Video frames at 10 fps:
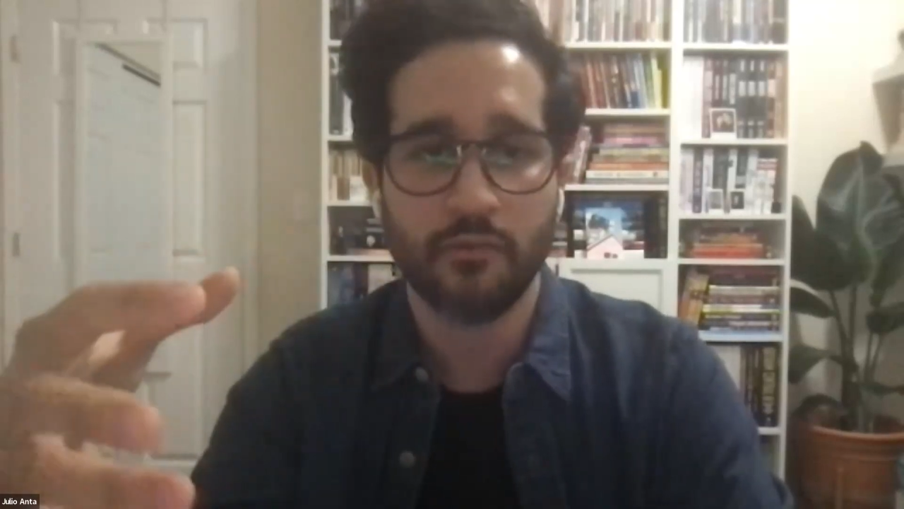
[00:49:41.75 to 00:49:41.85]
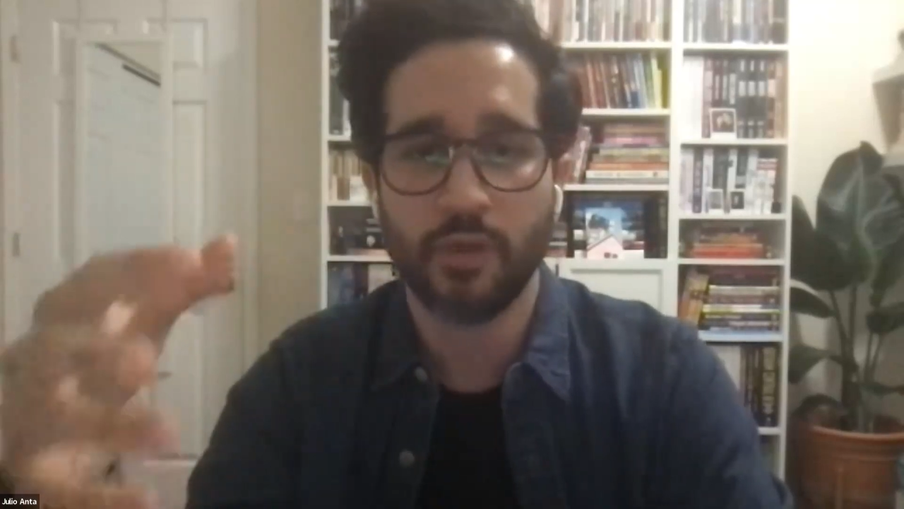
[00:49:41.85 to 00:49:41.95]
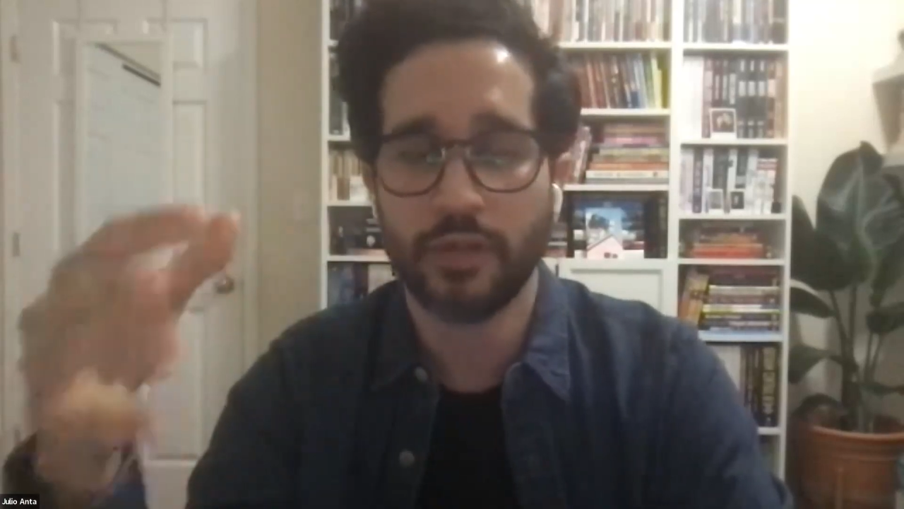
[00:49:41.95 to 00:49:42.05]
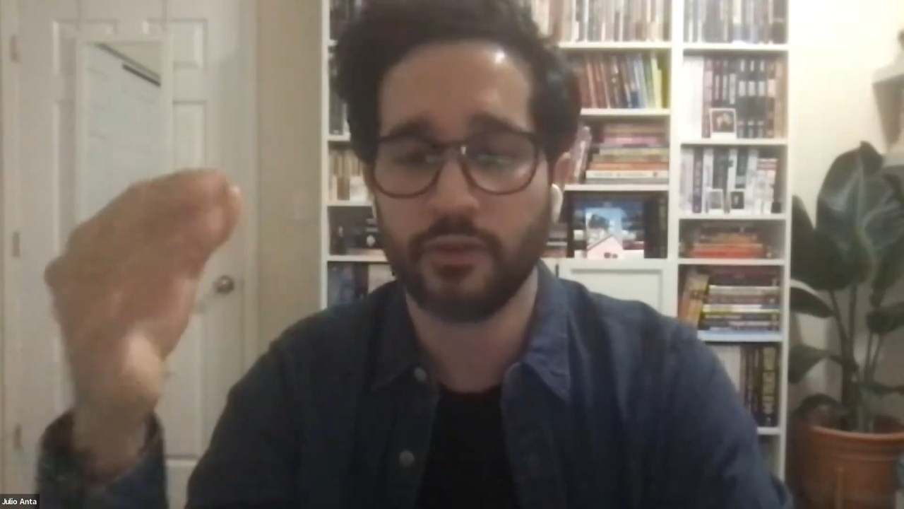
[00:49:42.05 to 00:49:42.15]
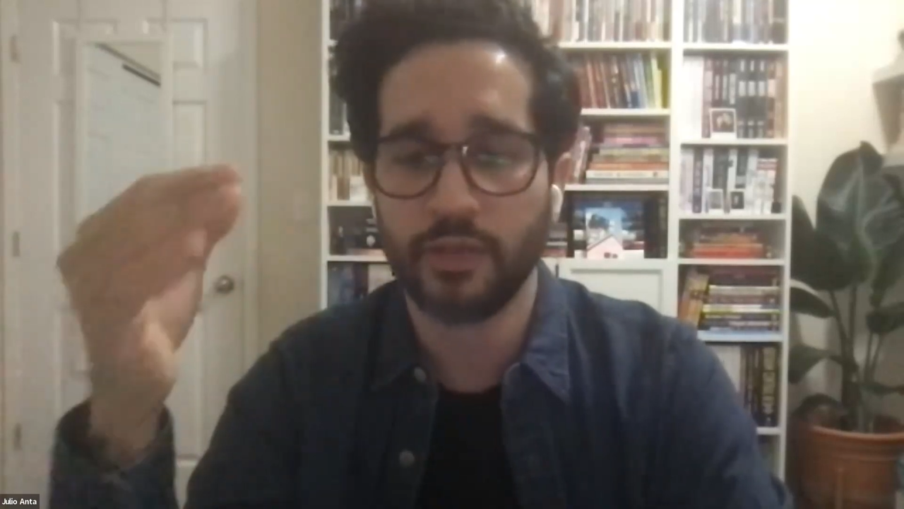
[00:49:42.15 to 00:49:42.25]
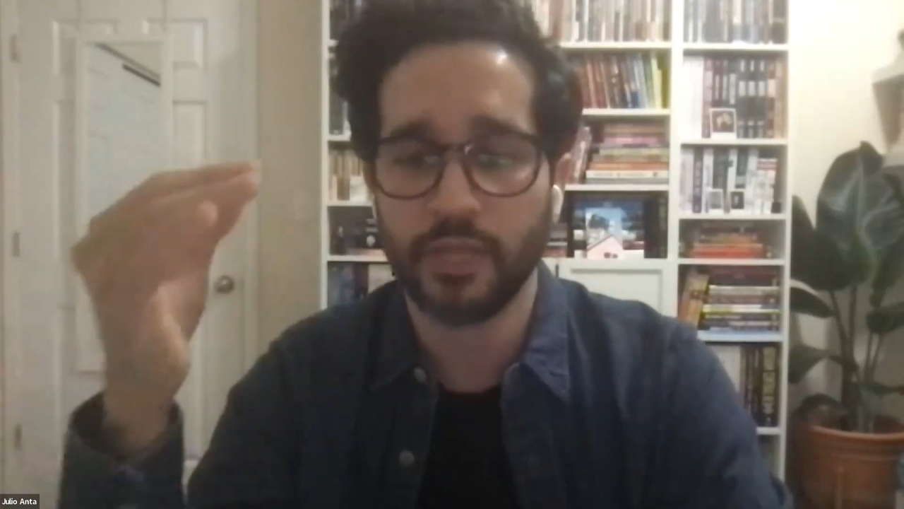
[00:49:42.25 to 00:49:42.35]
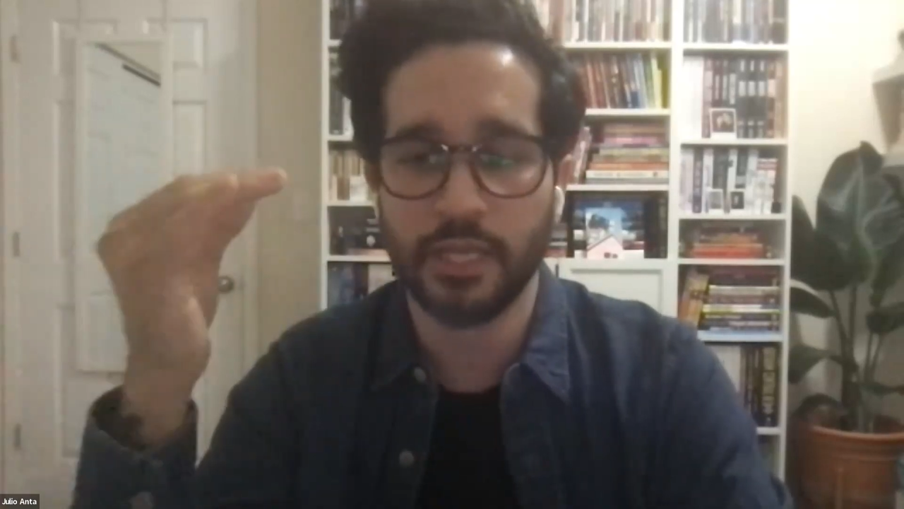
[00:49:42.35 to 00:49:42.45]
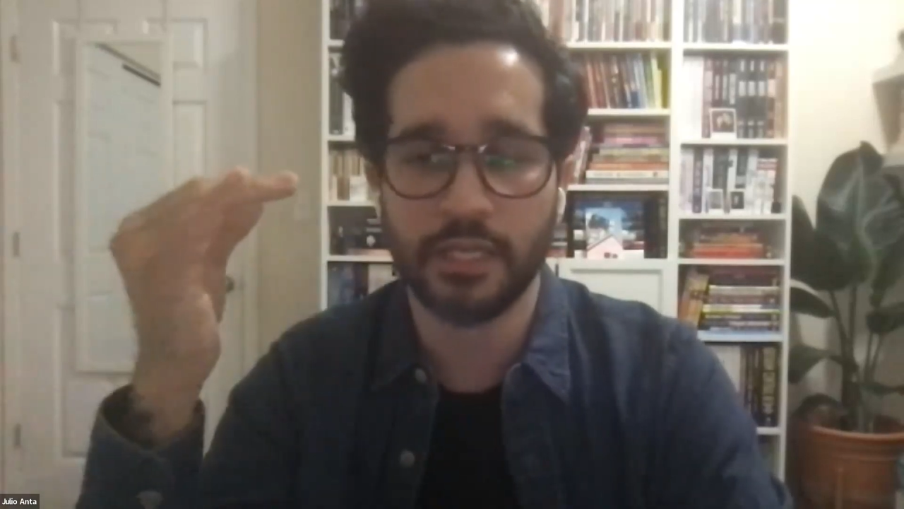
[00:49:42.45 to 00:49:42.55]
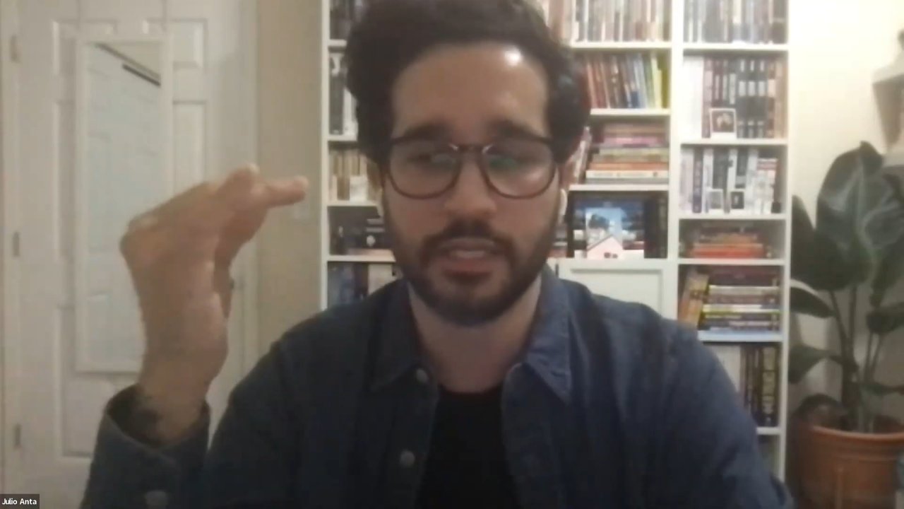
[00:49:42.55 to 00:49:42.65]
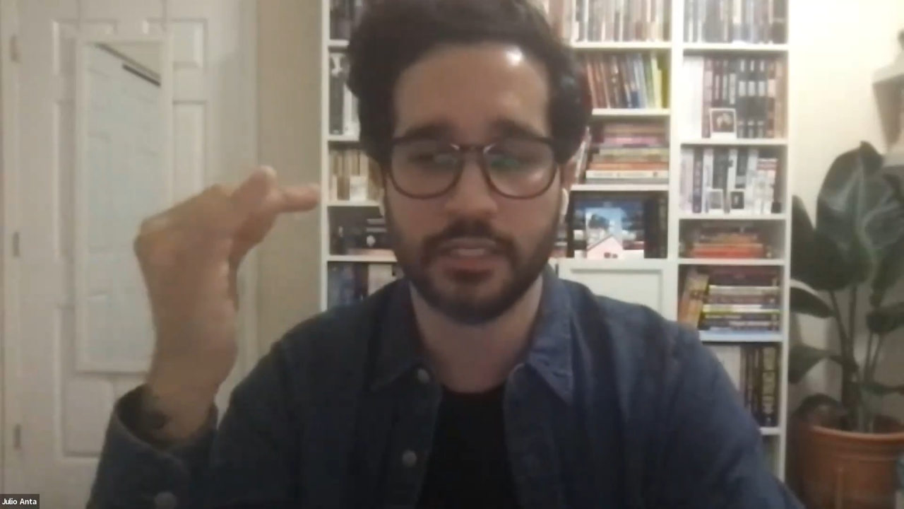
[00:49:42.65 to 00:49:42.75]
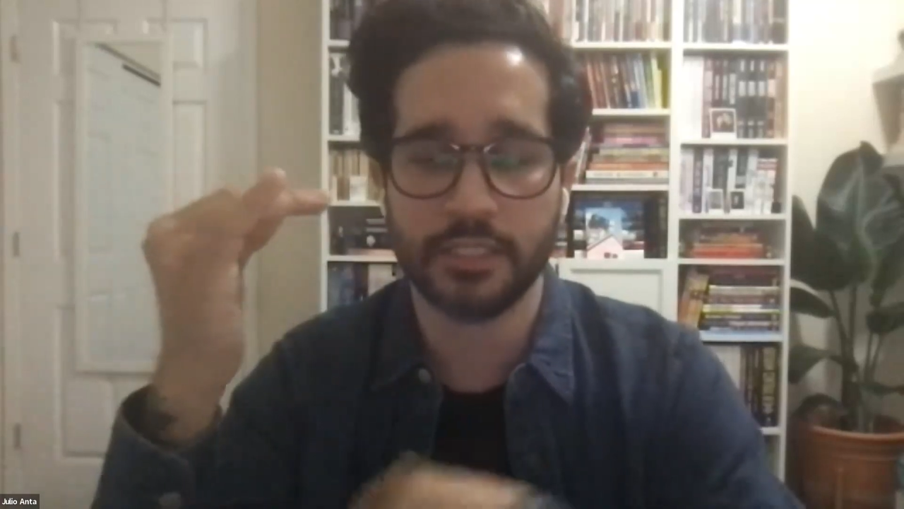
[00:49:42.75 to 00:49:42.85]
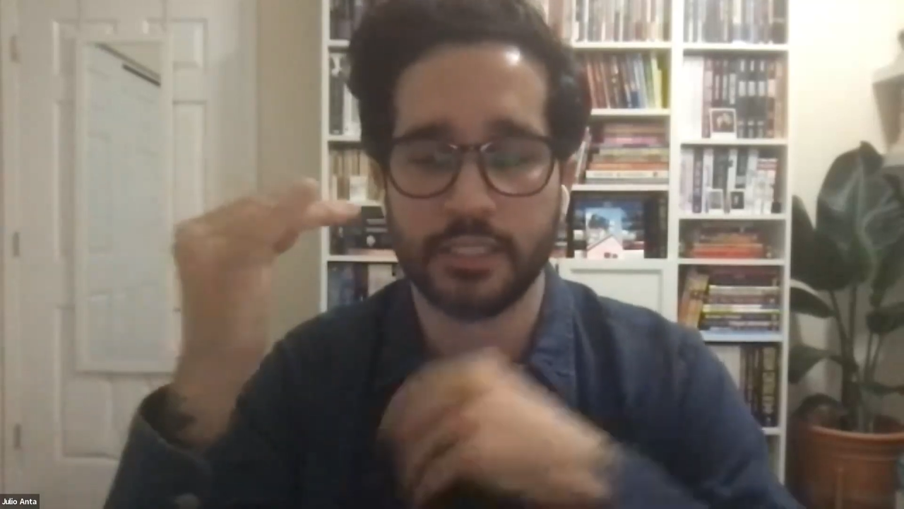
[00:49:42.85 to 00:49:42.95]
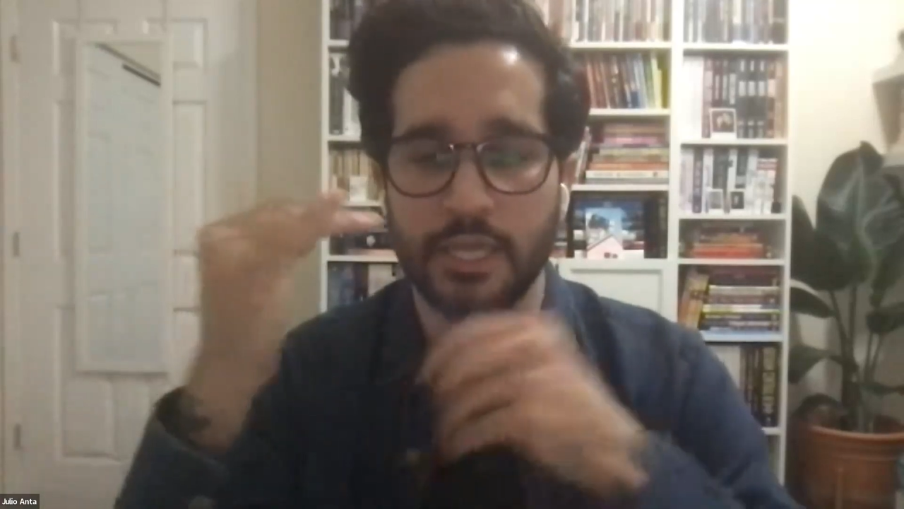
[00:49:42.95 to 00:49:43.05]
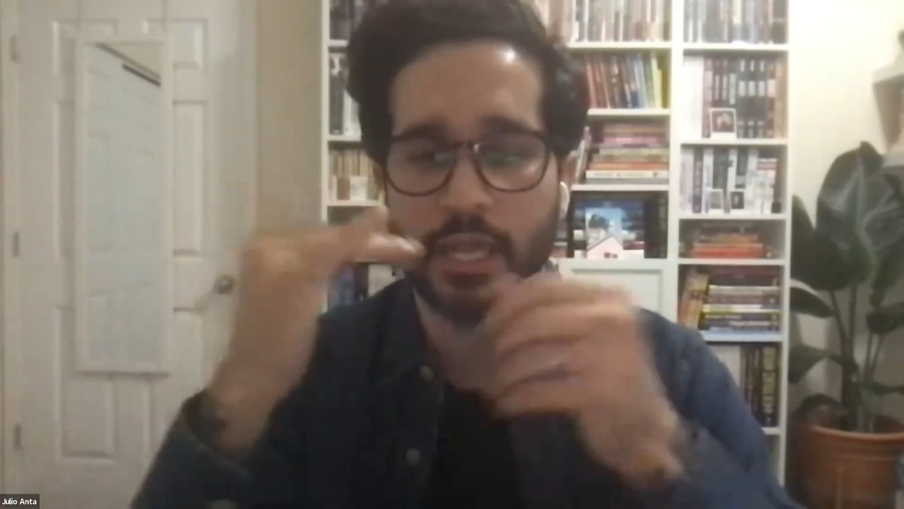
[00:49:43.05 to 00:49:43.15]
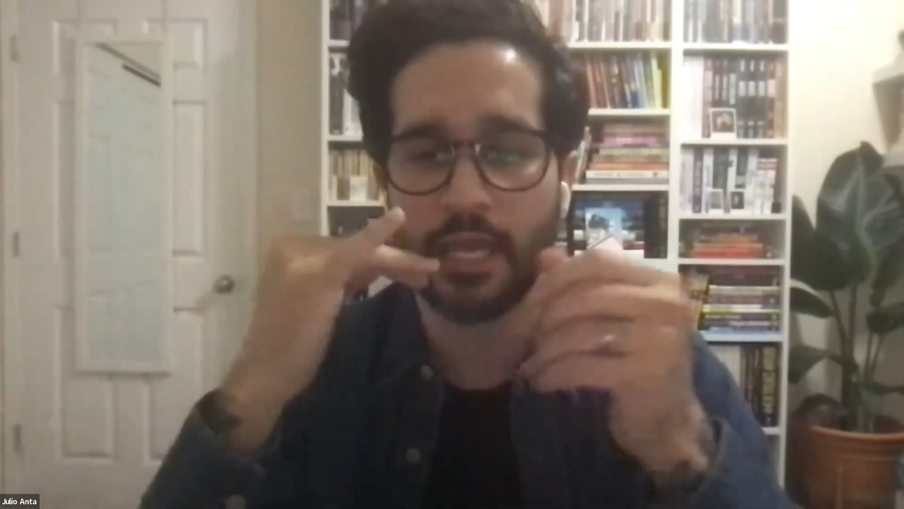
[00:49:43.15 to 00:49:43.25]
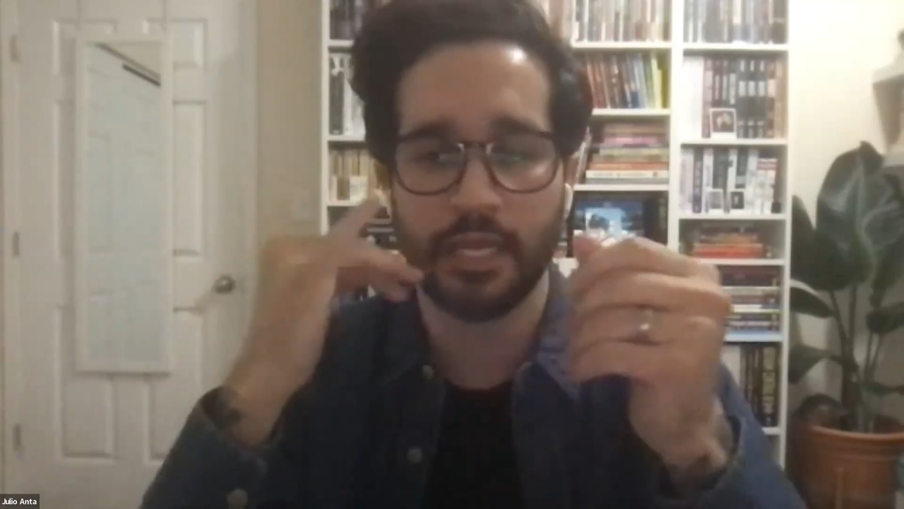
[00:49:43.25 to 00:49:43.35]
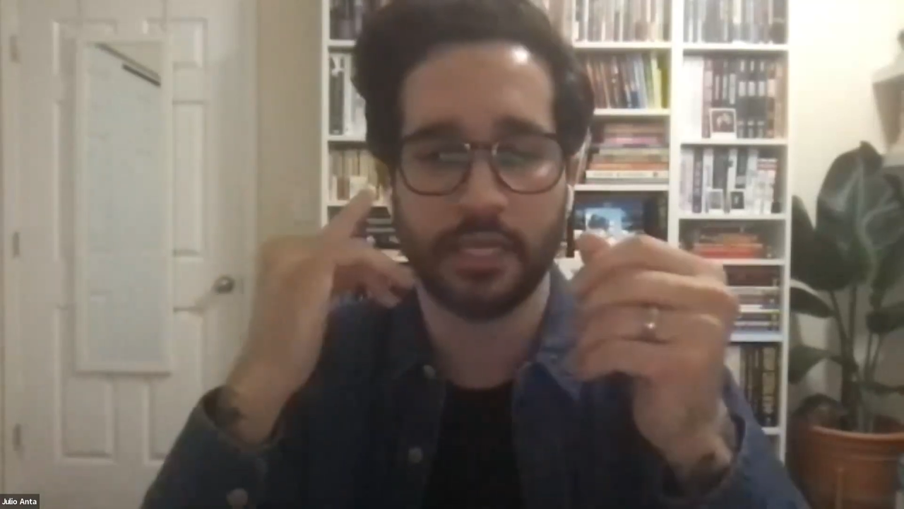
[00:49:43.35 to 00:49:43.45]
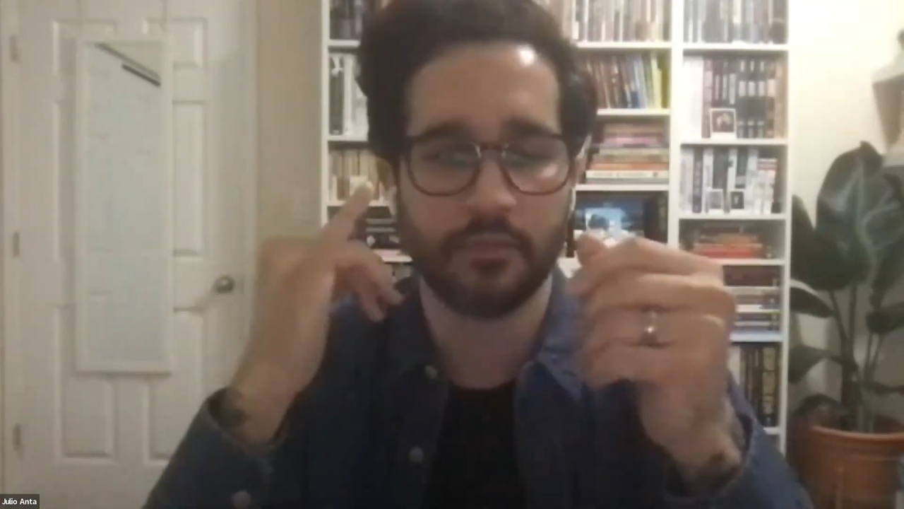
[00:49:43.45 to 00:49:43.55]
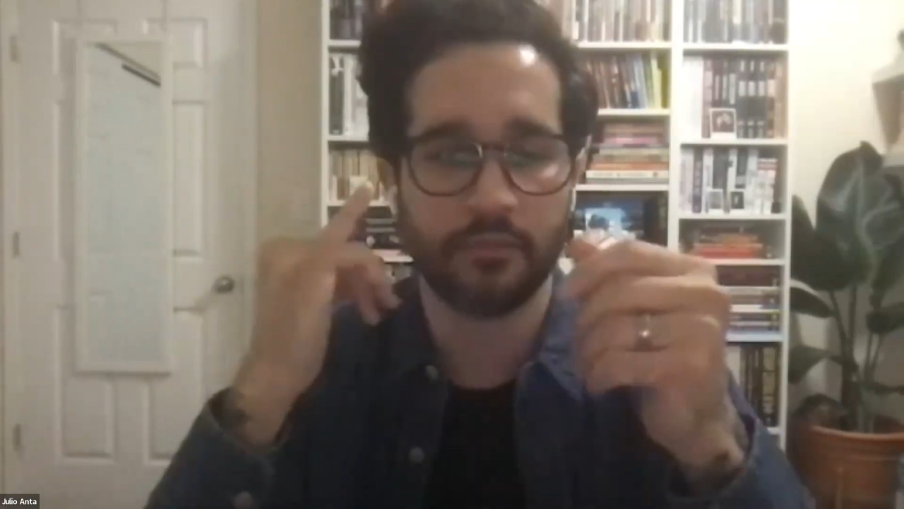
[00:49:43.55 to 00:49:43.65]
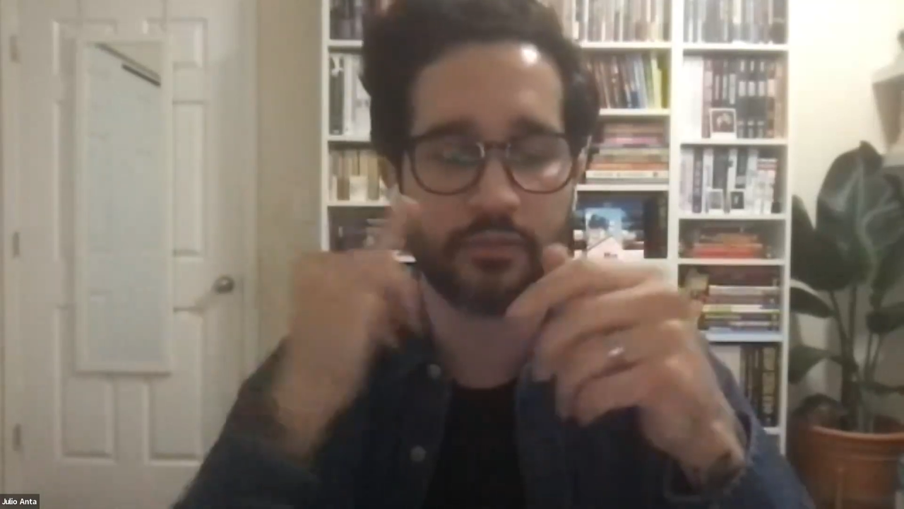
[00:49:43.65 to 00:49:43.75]
whether it is
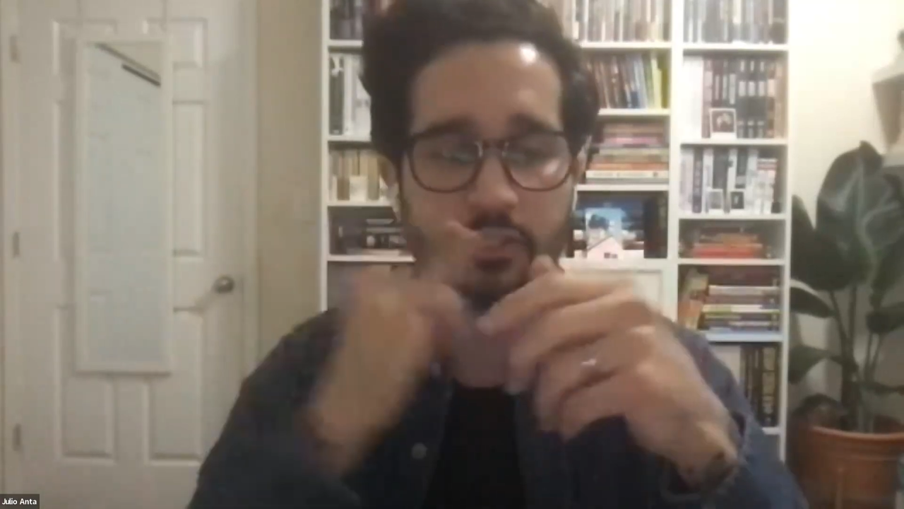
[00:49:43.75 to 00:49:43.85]
a